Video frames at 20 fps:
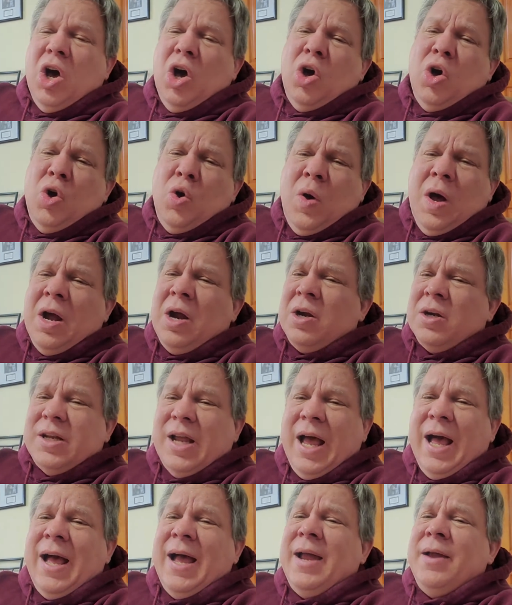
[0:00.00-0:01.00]
Oh, aren't
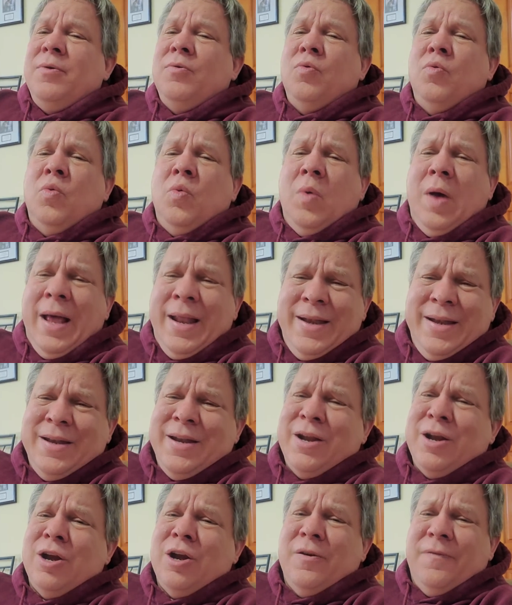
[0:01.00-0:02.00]
I
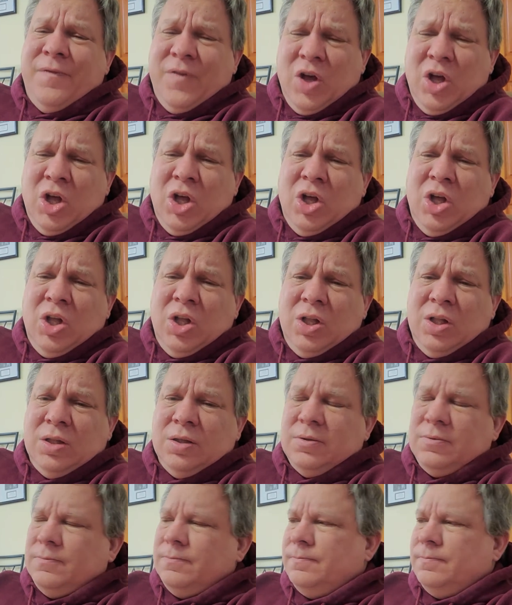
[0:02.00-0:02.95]
wonderful?